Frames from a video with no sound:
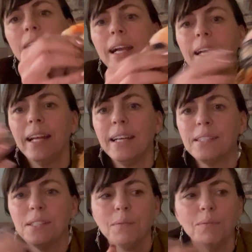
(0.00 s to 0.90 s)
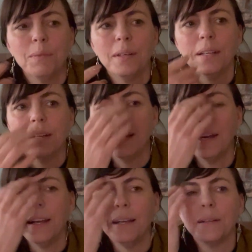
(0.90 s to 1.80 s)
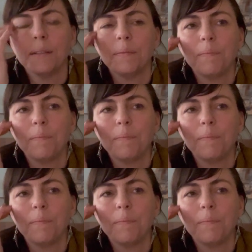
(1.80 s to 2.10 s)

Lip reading: I had asked him, I